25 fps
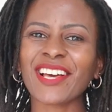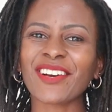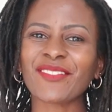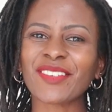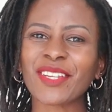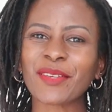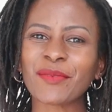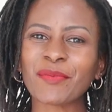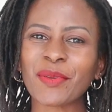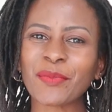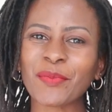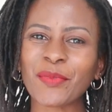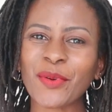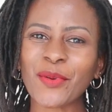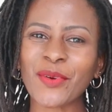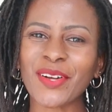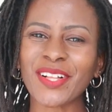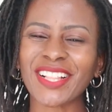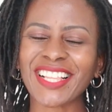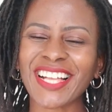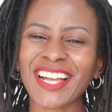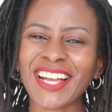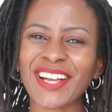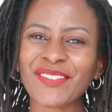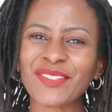lovely people,
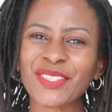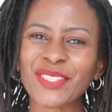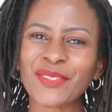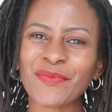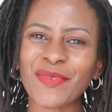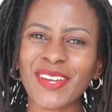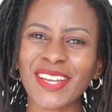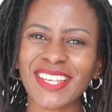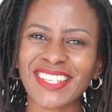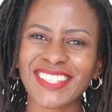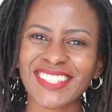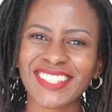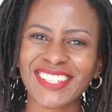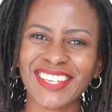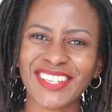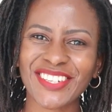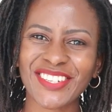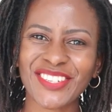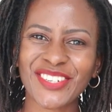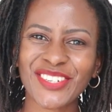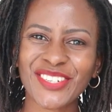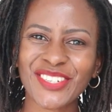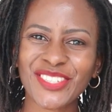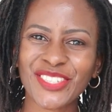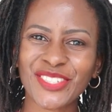welcome to my
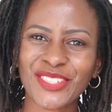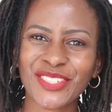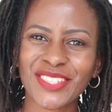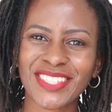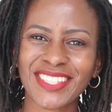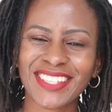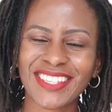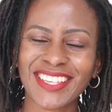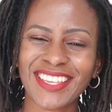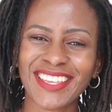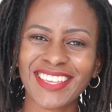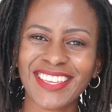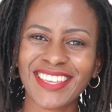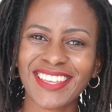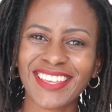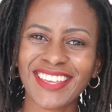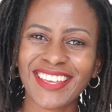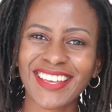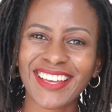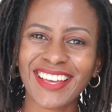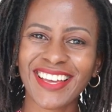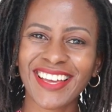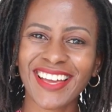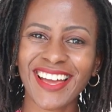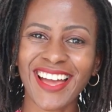channel, Josie
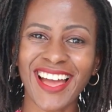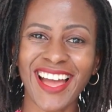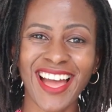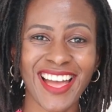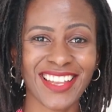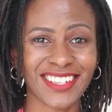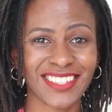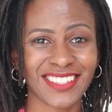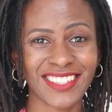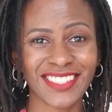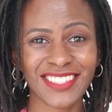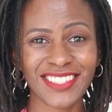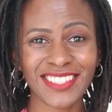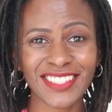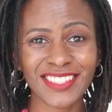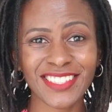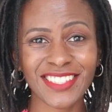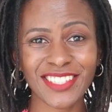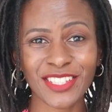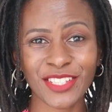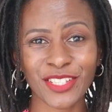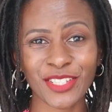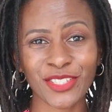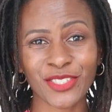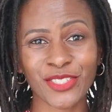here and this
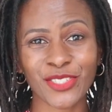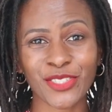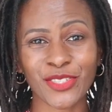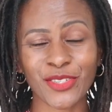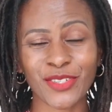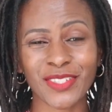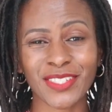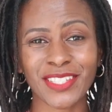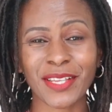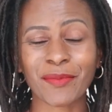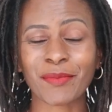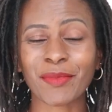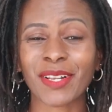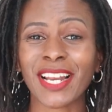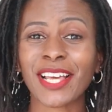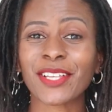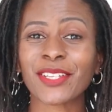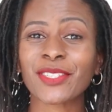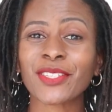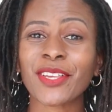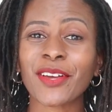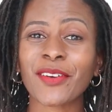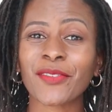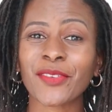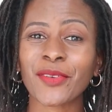is It Is Josie. I'm
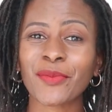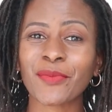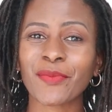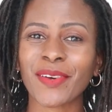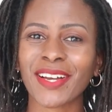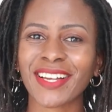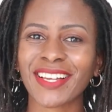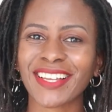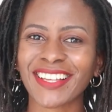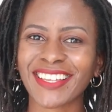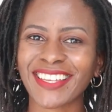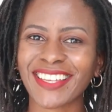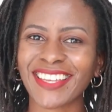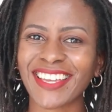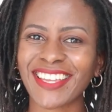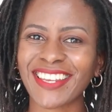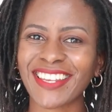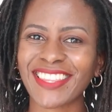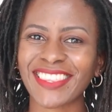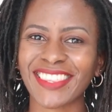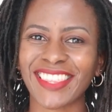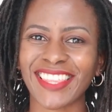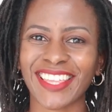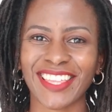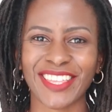glad to have you back
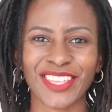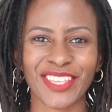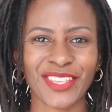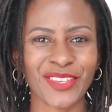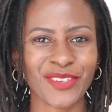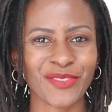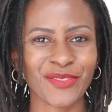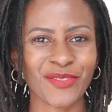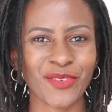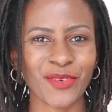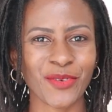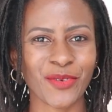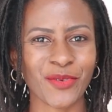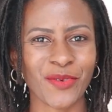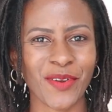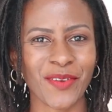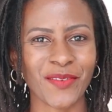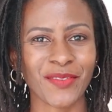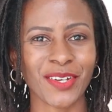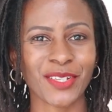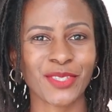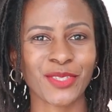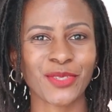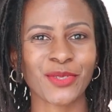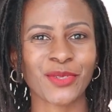again. Thank you for
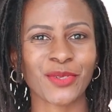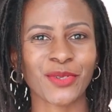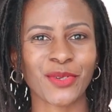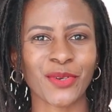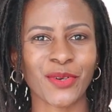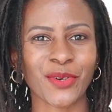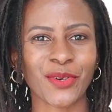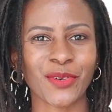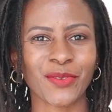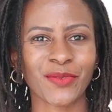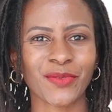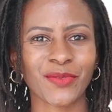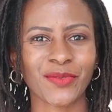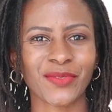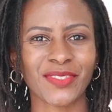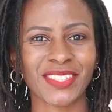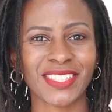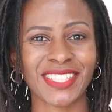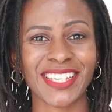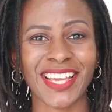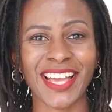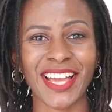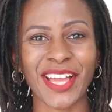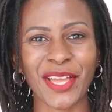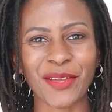whoever took
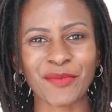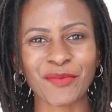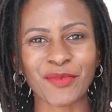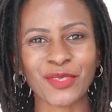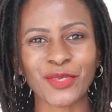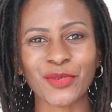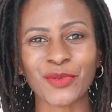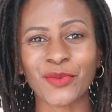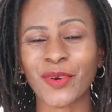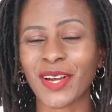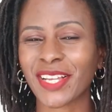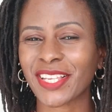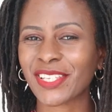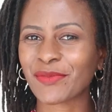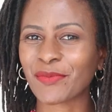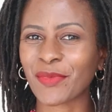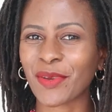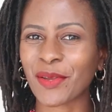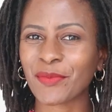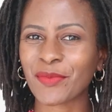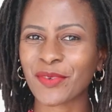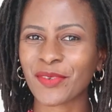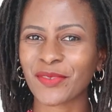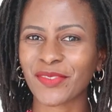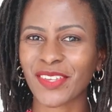time to watch
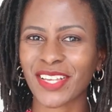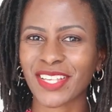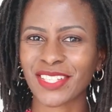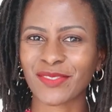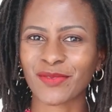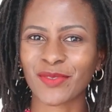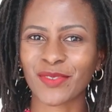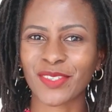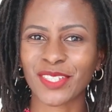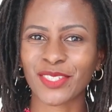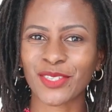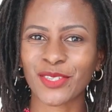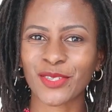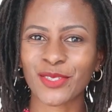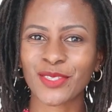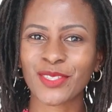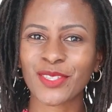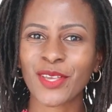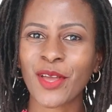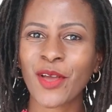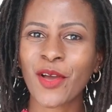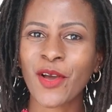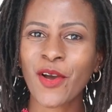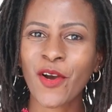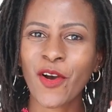my previous
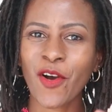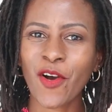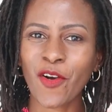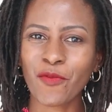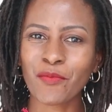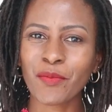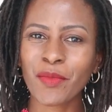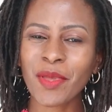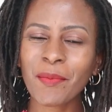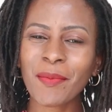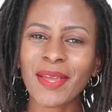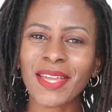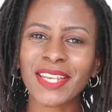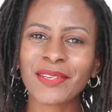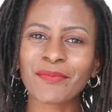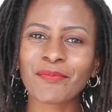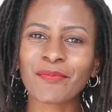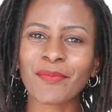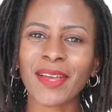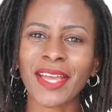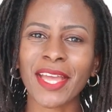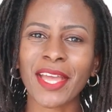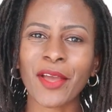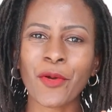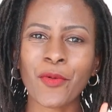videos of me made
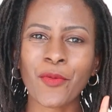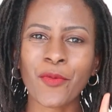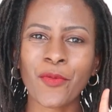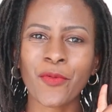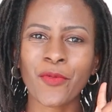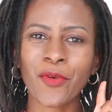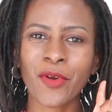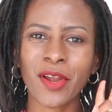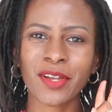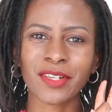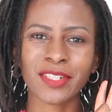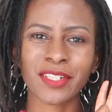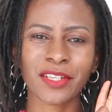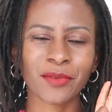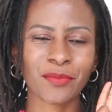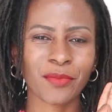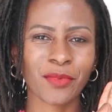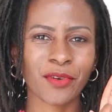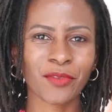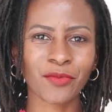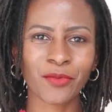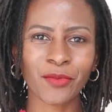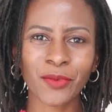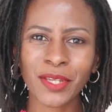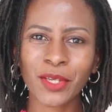May
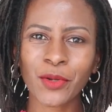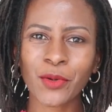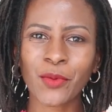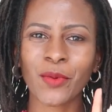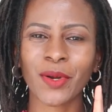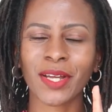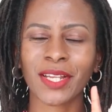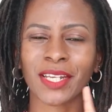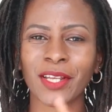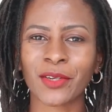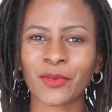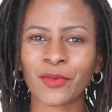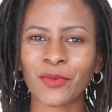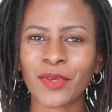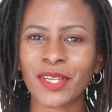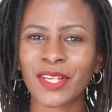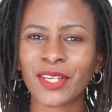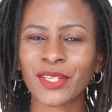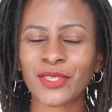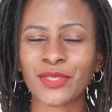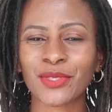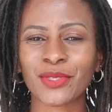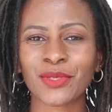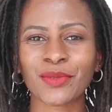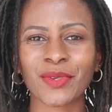roundup of week 1 and
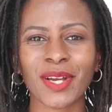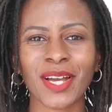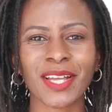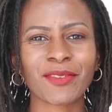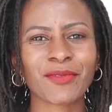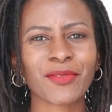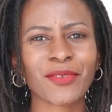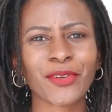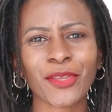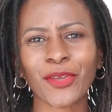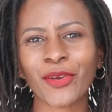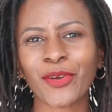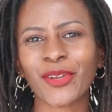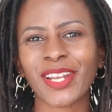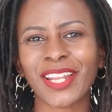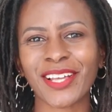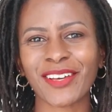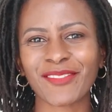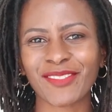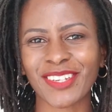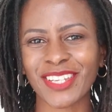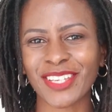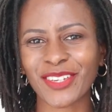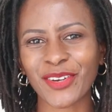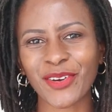week 2 and for your
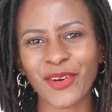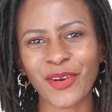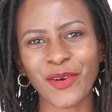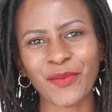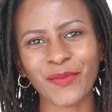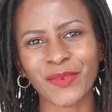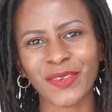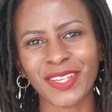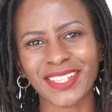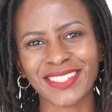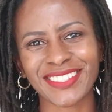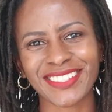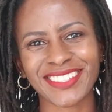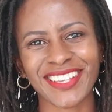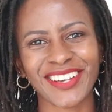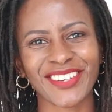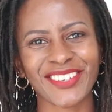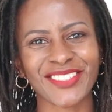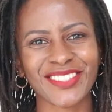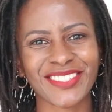lovely comments